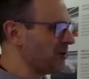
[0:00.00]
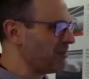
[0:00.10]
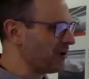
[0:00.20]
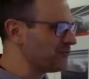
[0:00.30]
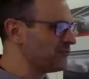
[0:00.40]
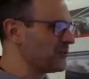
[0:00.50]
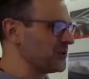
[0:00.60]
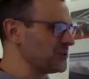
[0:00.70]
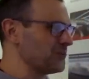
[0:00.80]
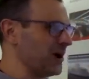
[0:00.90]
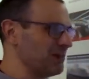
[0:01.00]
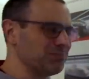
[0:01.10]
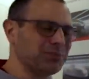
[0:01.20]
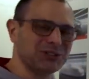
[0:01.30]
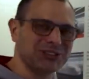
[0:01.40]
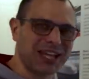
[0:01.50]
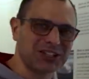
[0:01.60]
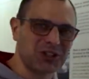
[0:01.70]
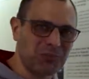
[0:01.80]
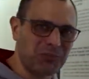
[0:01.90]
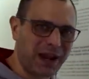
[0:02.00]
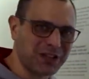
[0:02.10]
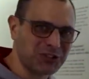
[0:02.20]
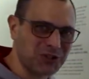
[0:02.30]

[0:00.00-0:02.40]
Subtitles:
by 41% compared